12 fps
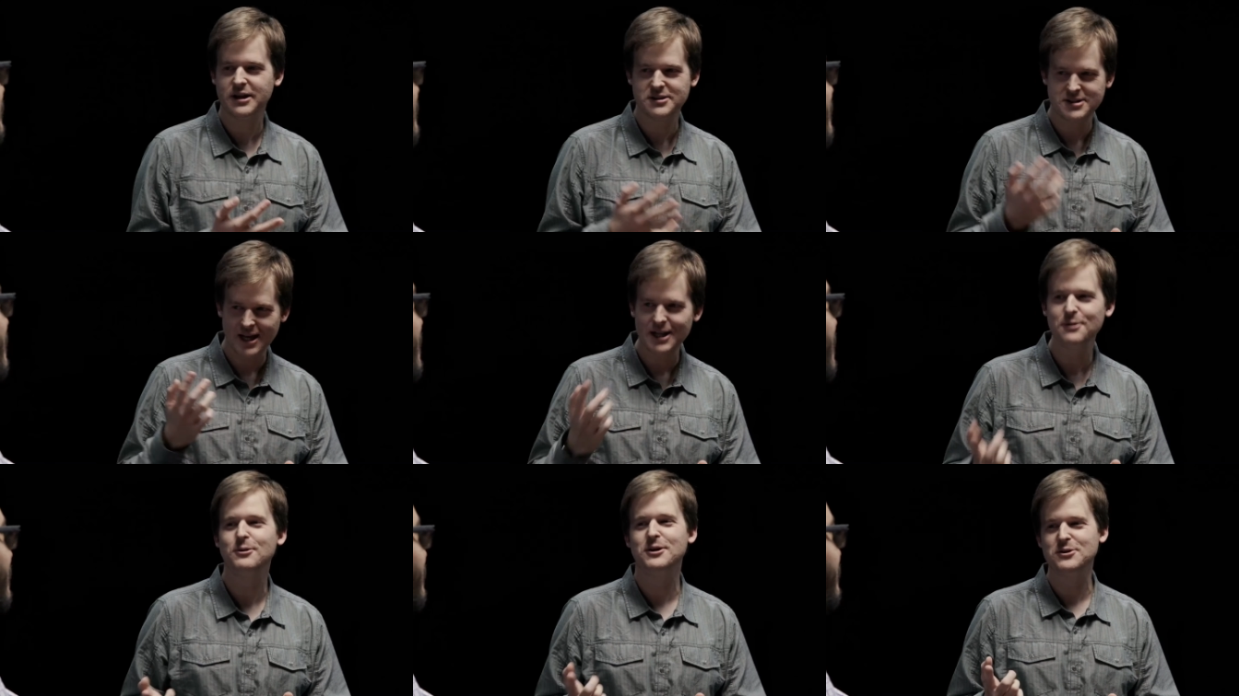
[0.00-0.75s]

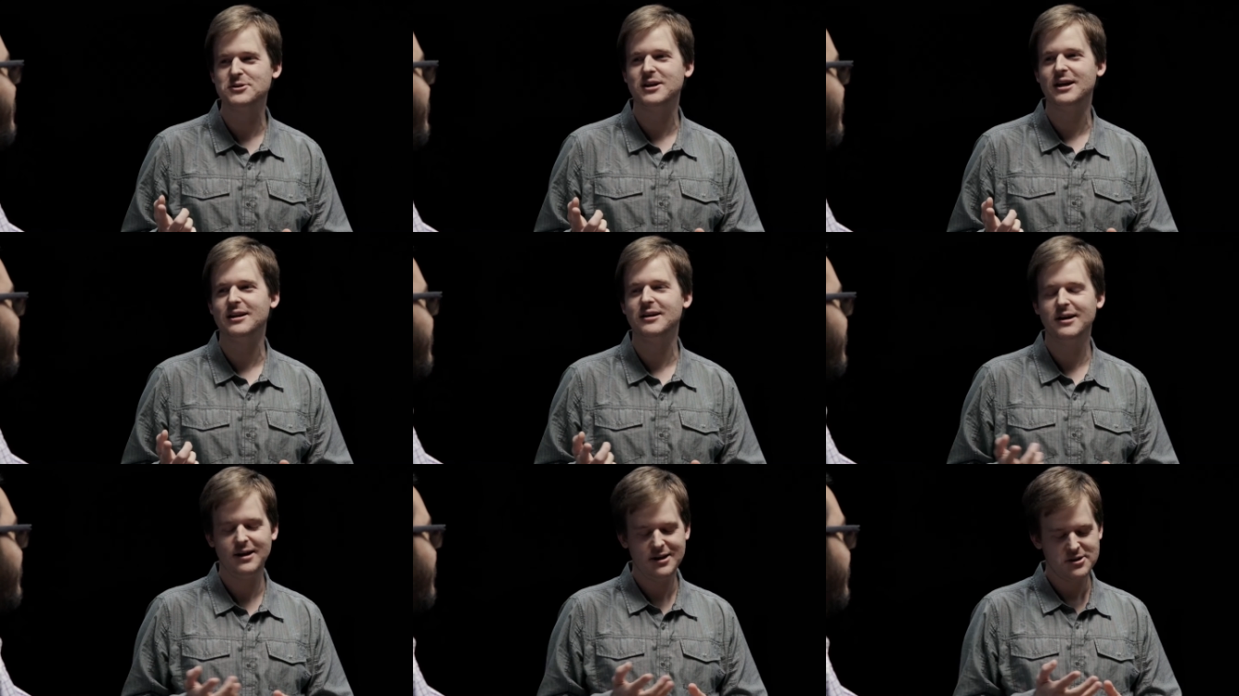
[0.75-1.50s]
Exactly what you said.
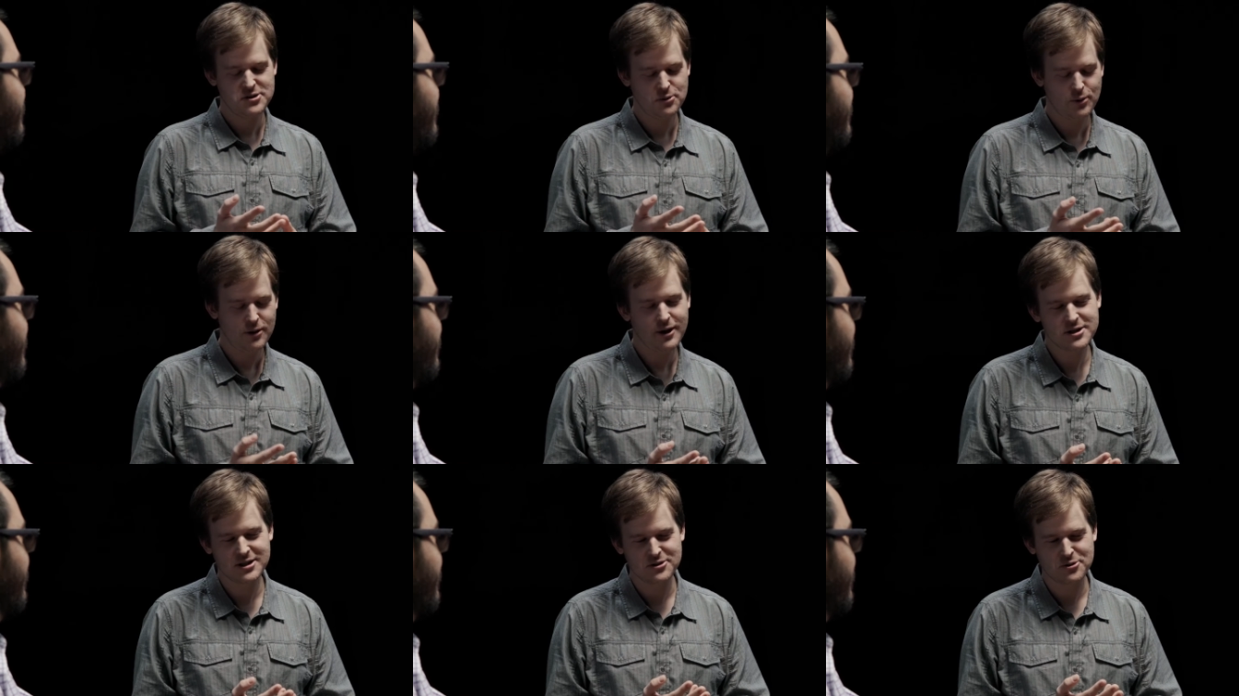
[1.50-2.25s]
So we're
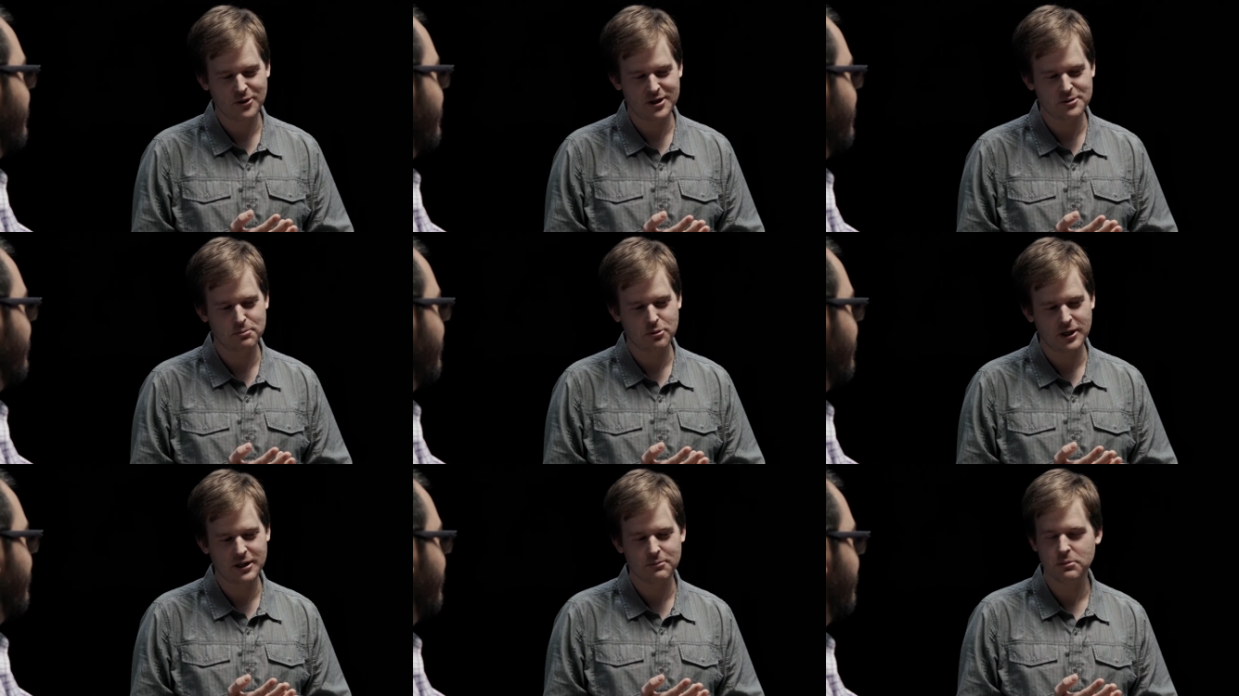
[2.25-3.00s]
actually trying to
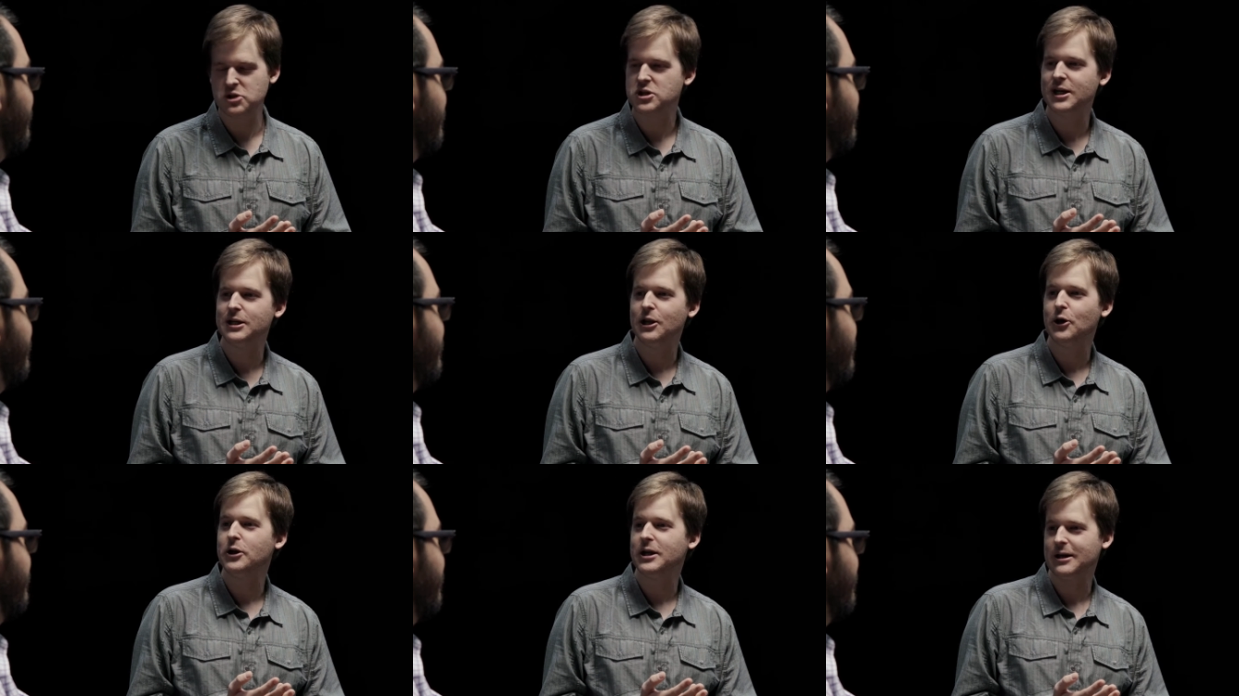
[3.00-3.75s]
bring machine
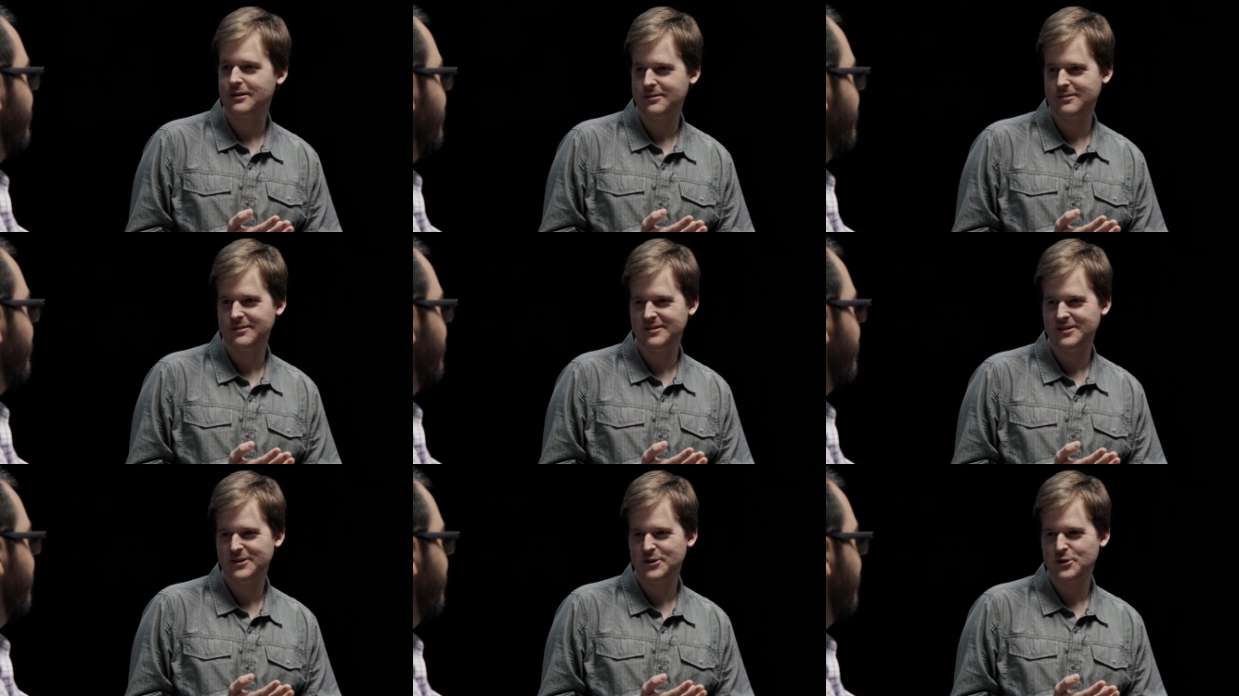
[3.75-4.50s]
learning
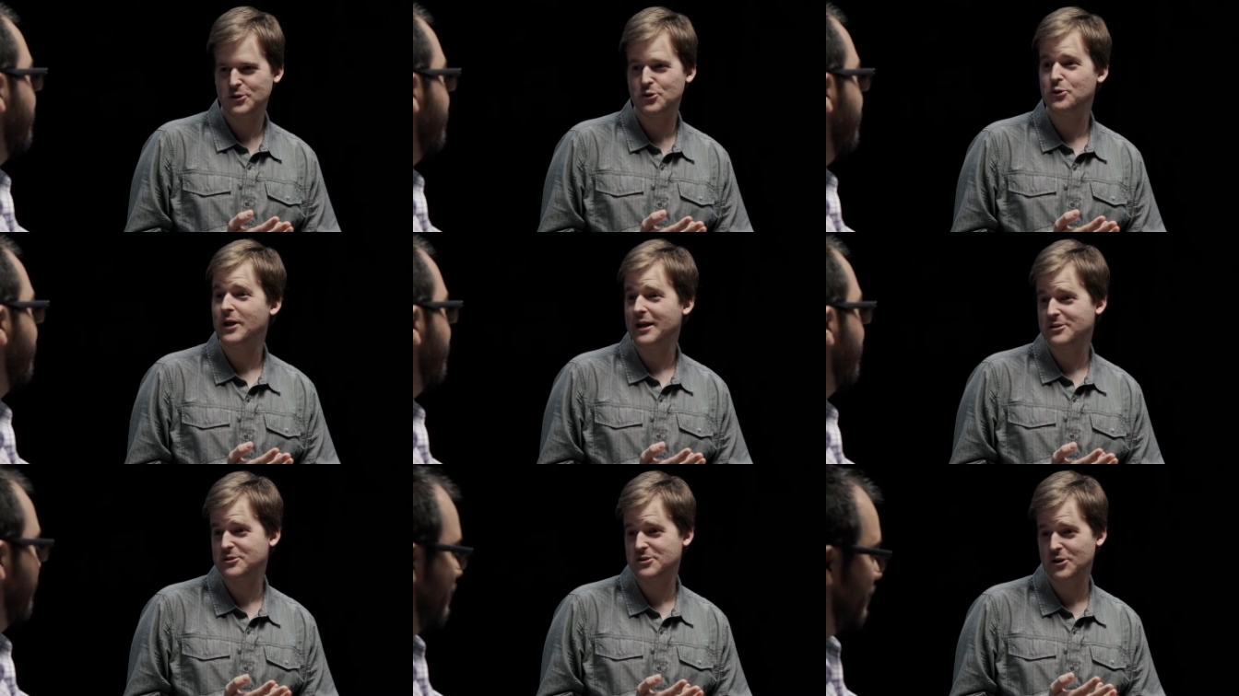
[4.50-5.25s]
to
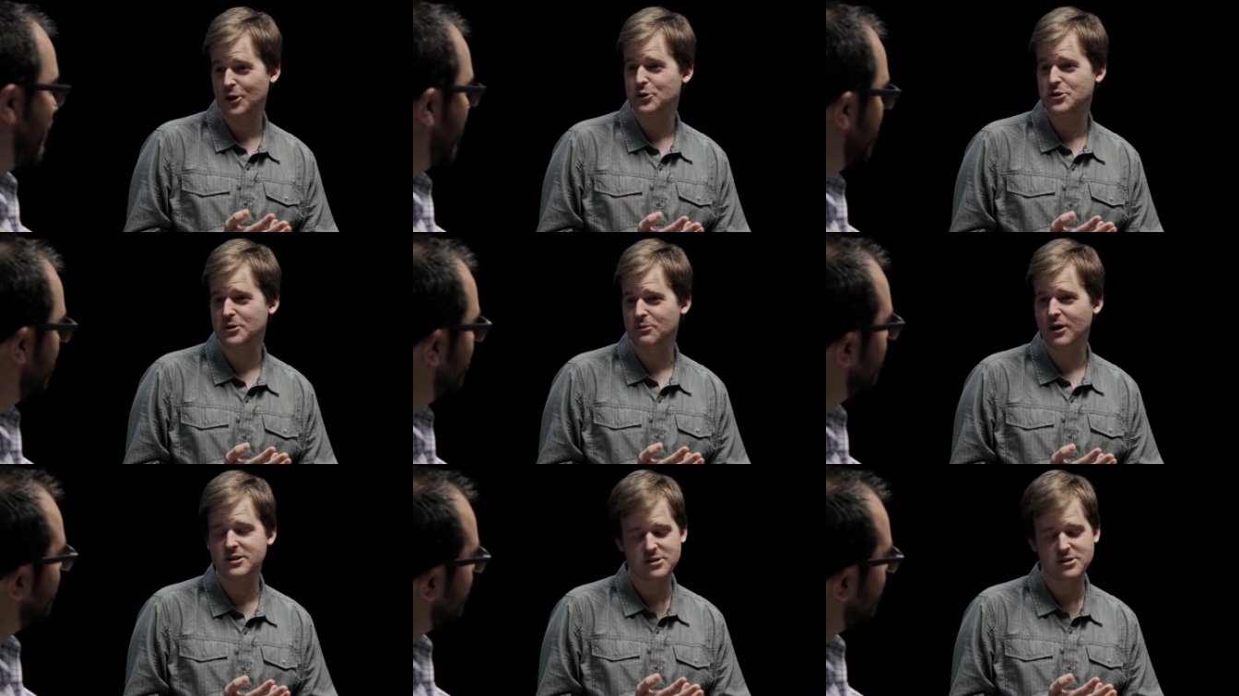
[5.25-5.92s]
that solution, right?